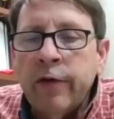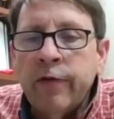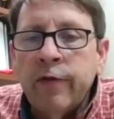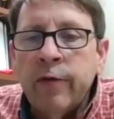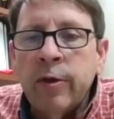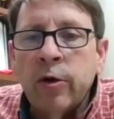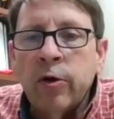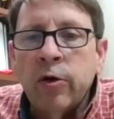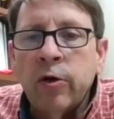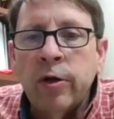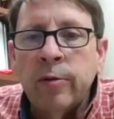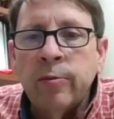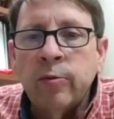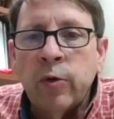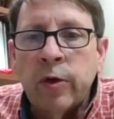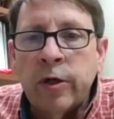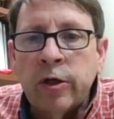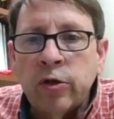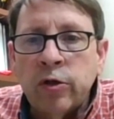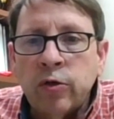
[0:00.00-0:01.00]
from the CRIBBS
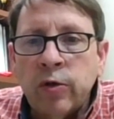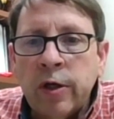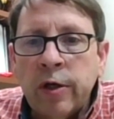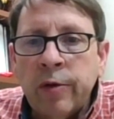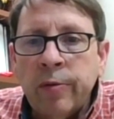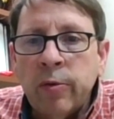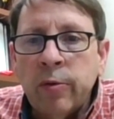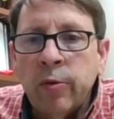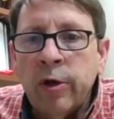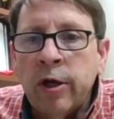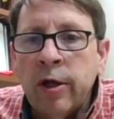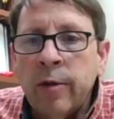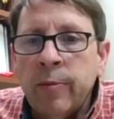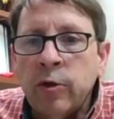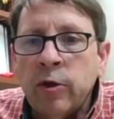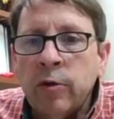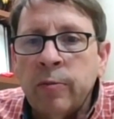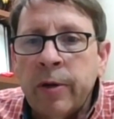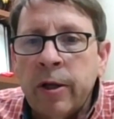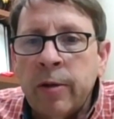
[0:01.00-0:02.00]
registry, we are able
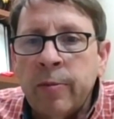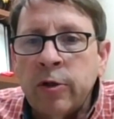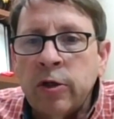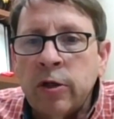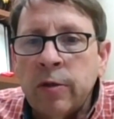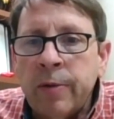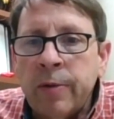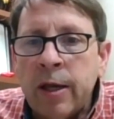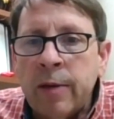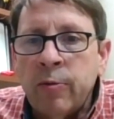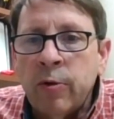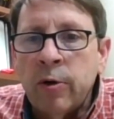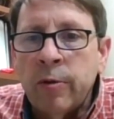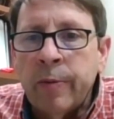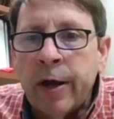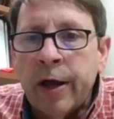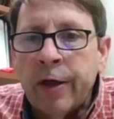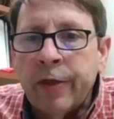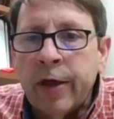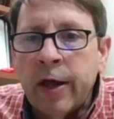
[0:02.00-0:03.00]
to publish a paper
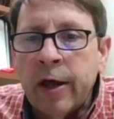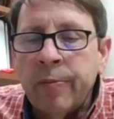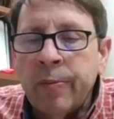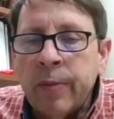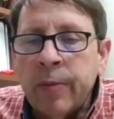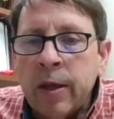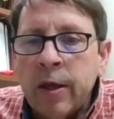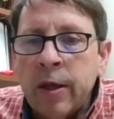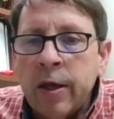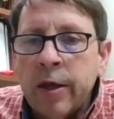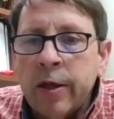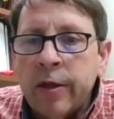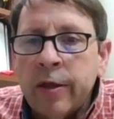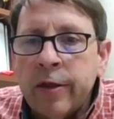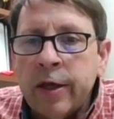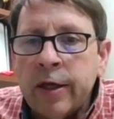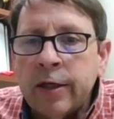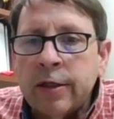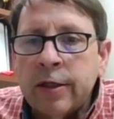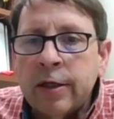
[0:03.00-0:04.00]
about that.
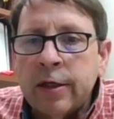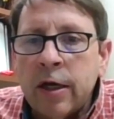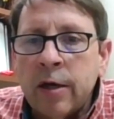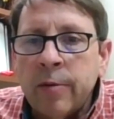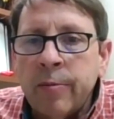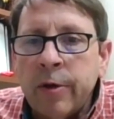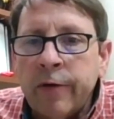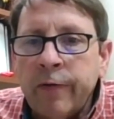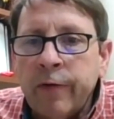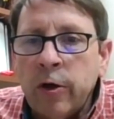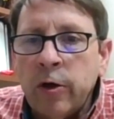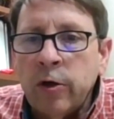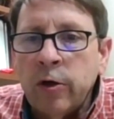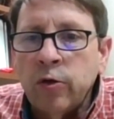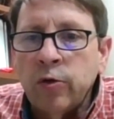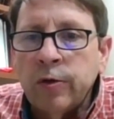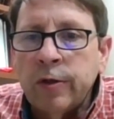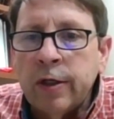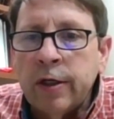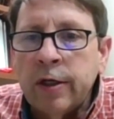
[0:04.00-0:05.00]
That um, if you're
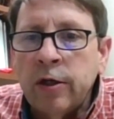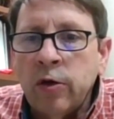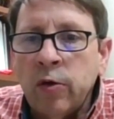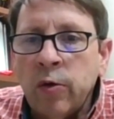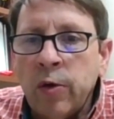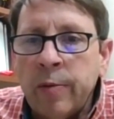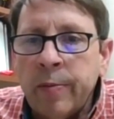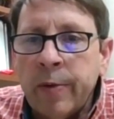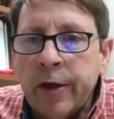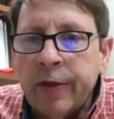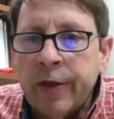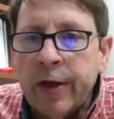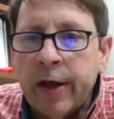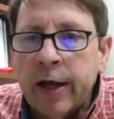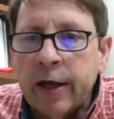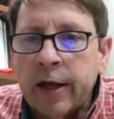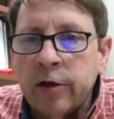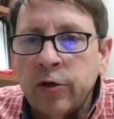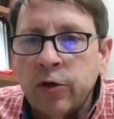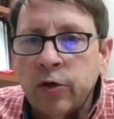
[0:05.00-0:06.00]
interested in knowing about that, I
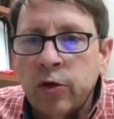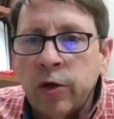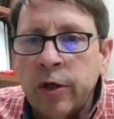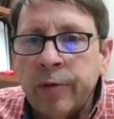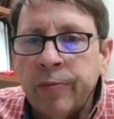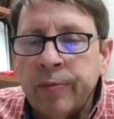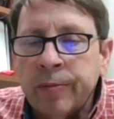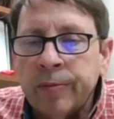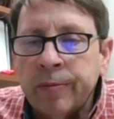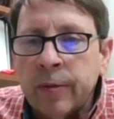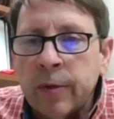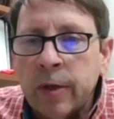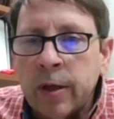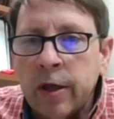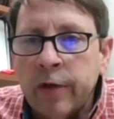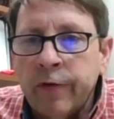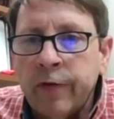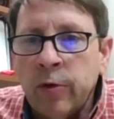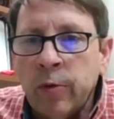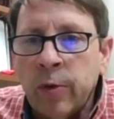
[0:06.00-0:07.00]
can surely,
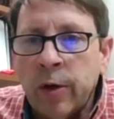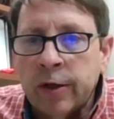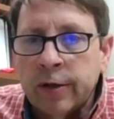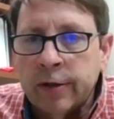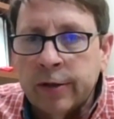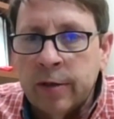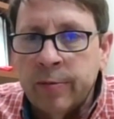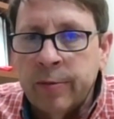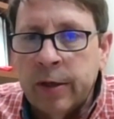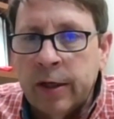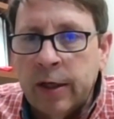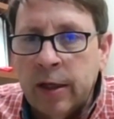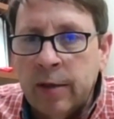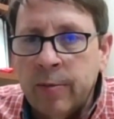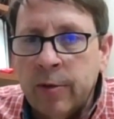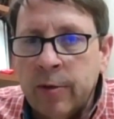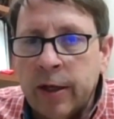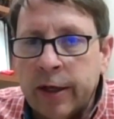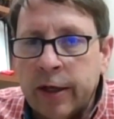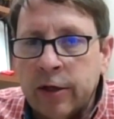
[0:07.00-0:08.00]
if you want to send me an
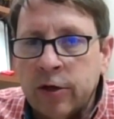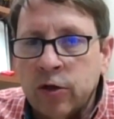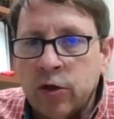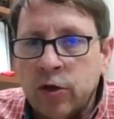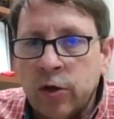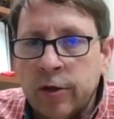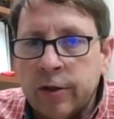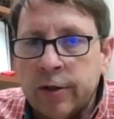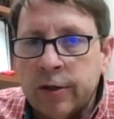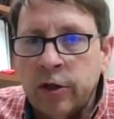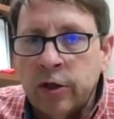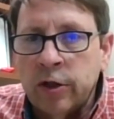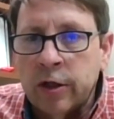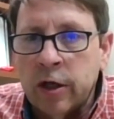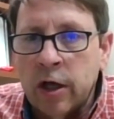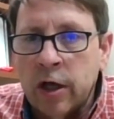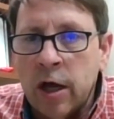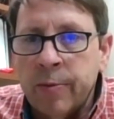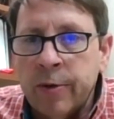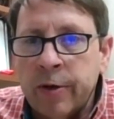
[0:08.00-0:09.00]
email, I can send a
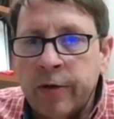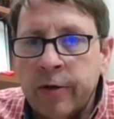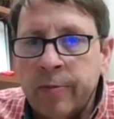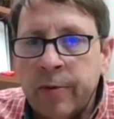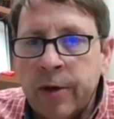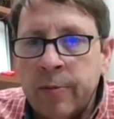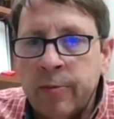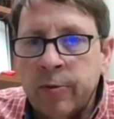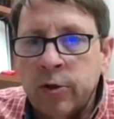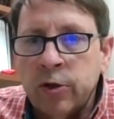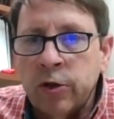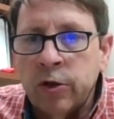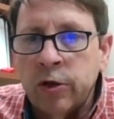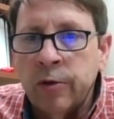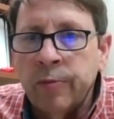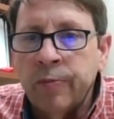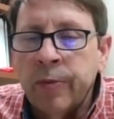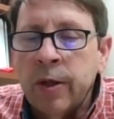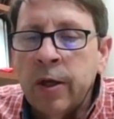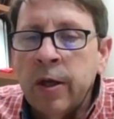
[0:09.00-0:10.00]
copy of the paper to
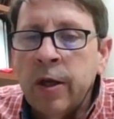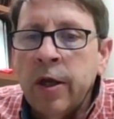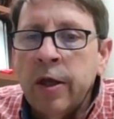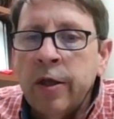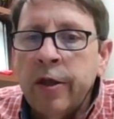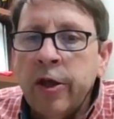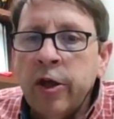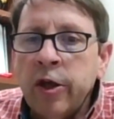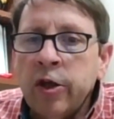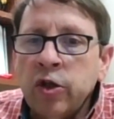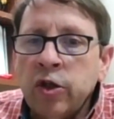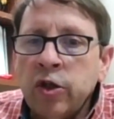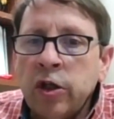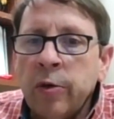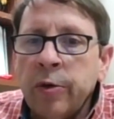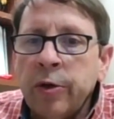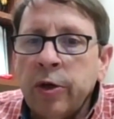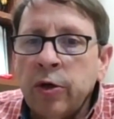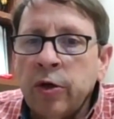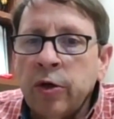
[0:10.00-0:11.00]
you that you can share
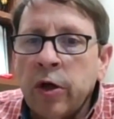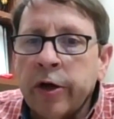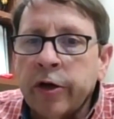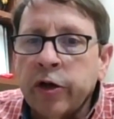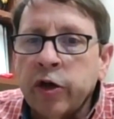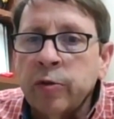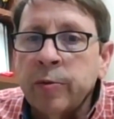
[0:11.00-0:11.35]
with your doctors